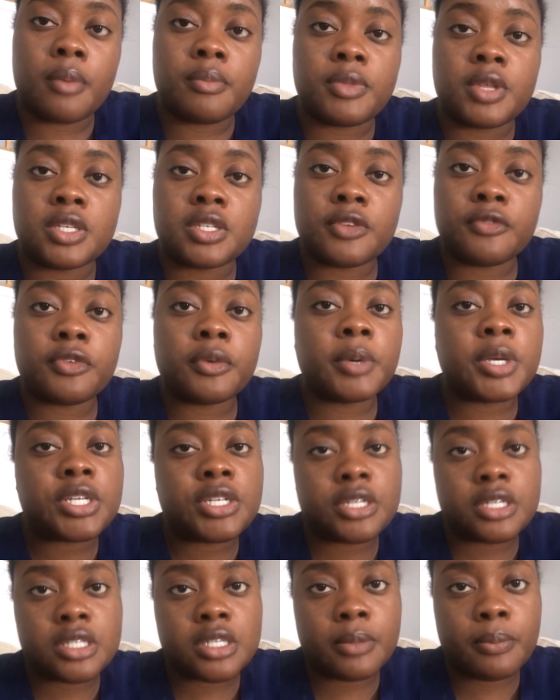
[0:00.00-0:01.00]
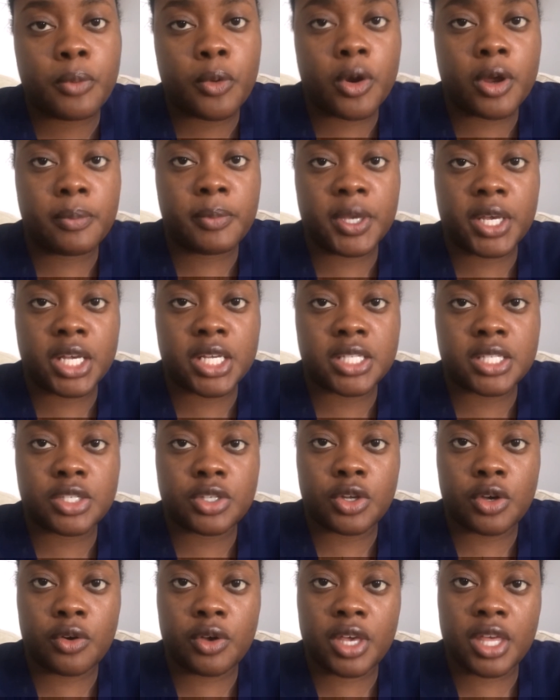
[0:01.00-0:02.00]
This information is important because,
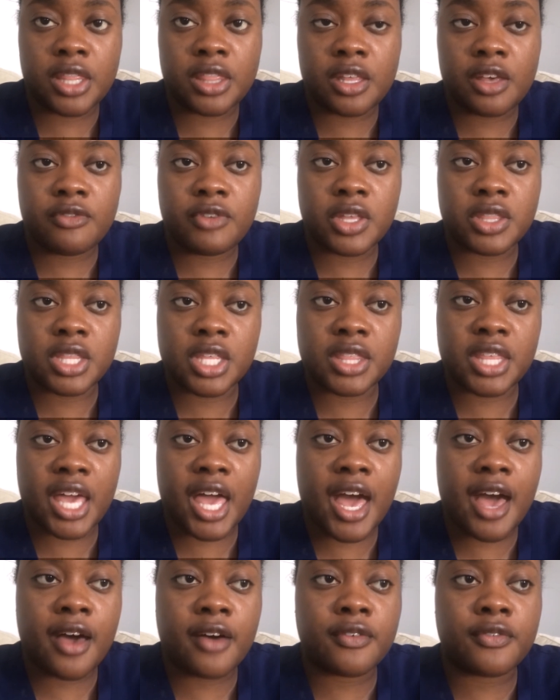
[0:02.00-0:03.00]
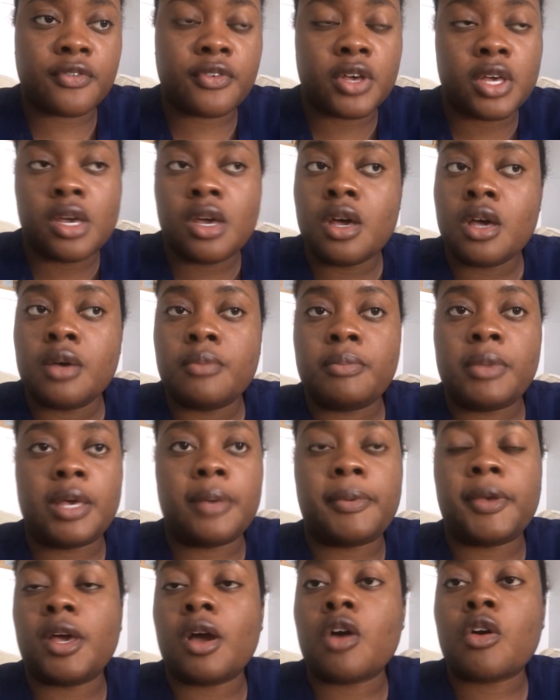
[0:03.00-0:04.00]
in the event that they have
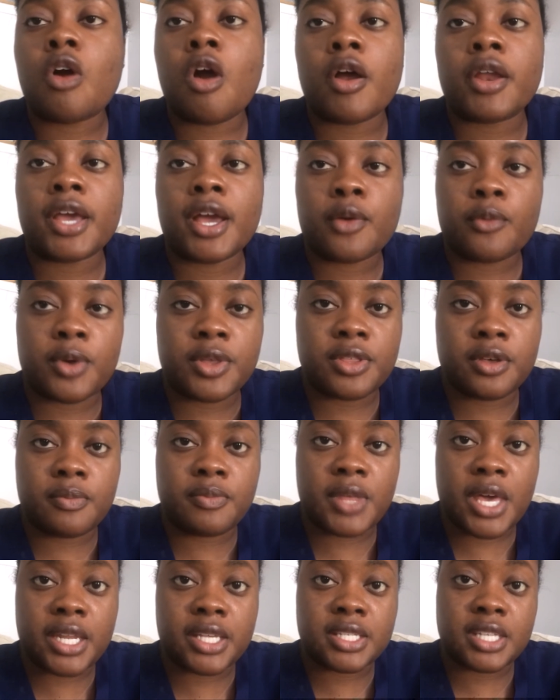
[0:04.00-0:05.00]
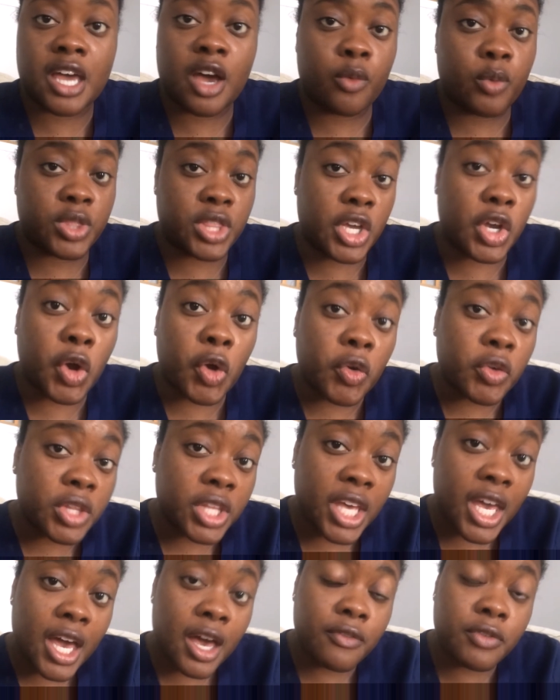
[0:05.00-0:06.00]
maybe a cardiac rhythm that is not what they
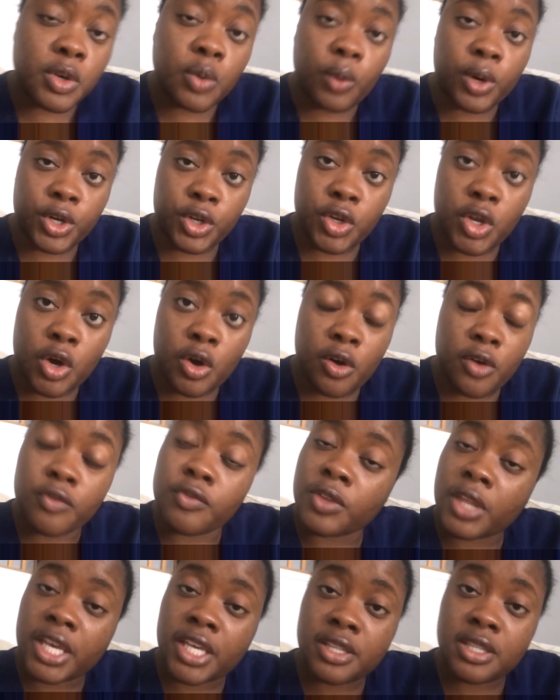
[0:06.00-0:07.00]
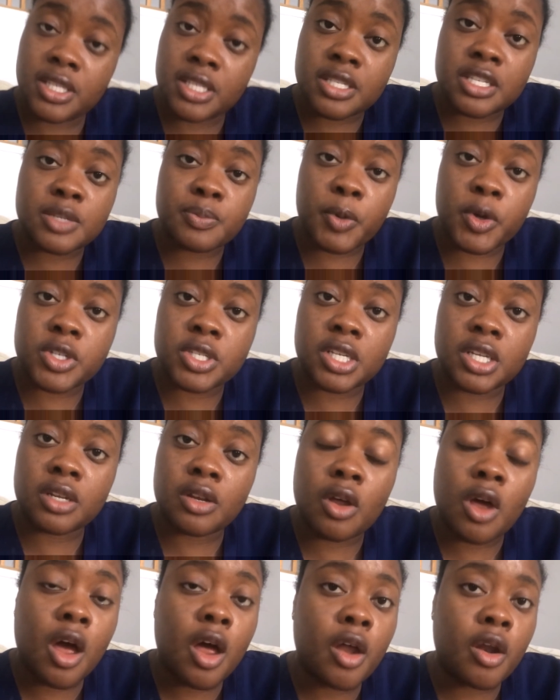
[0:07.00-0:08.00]
currently have, you want to know if, does this
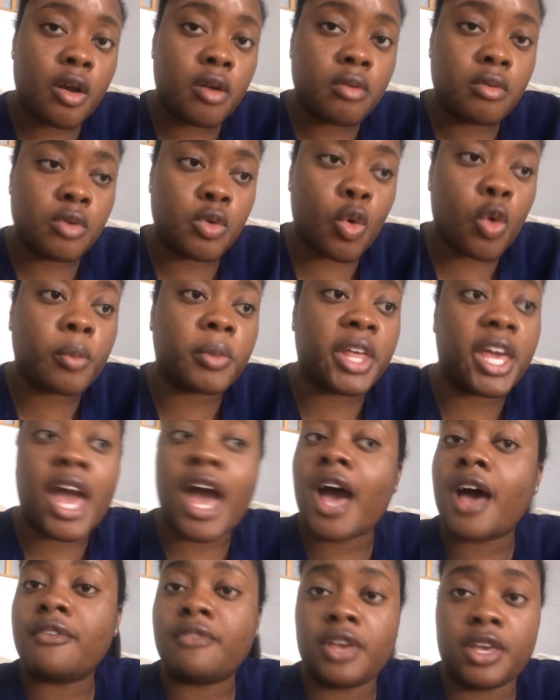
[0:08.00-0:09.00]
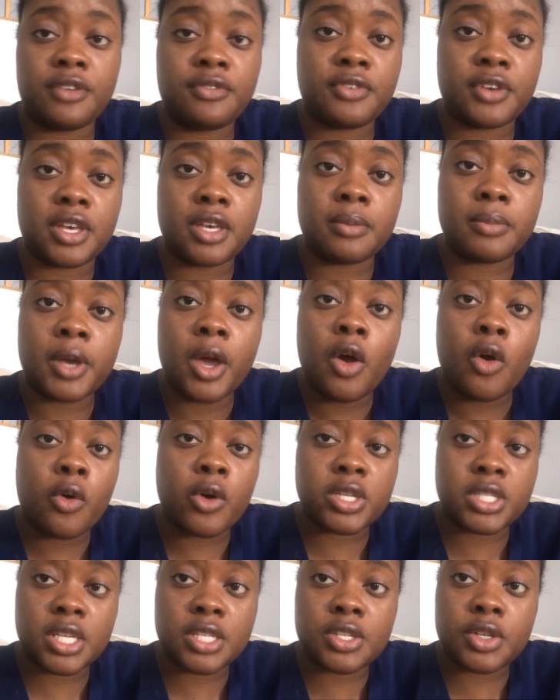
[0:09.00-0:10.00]
person normally have AFib,
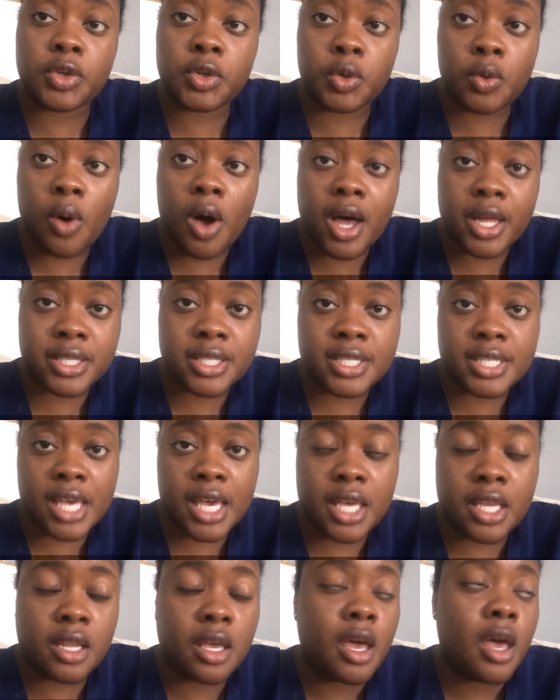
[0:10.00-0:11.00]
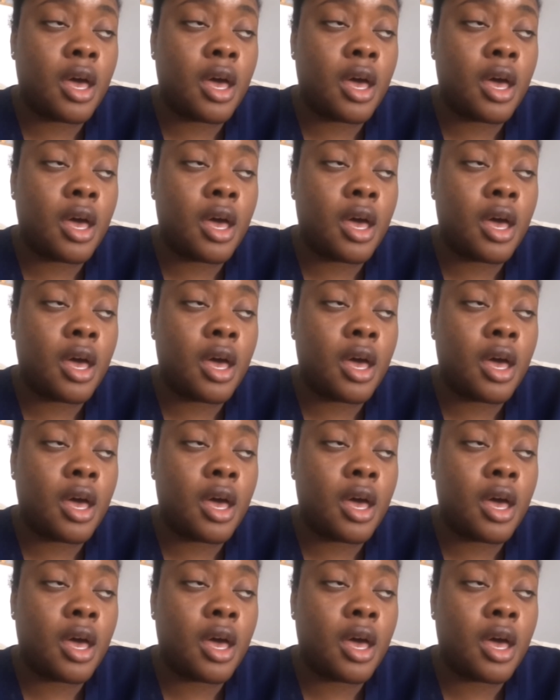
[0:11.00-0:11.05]
or is this a new onset?